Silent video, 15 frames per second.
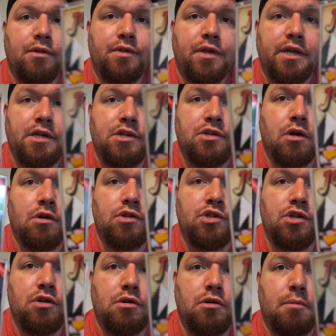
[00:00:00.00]
These are
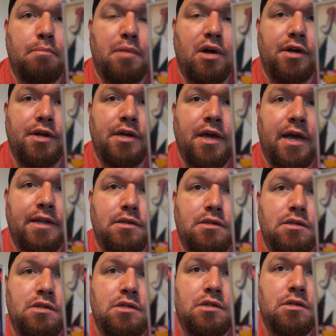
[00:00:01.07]
done by
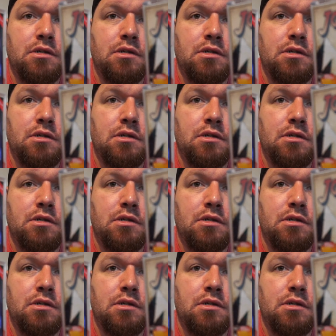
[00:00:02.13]
Ken's,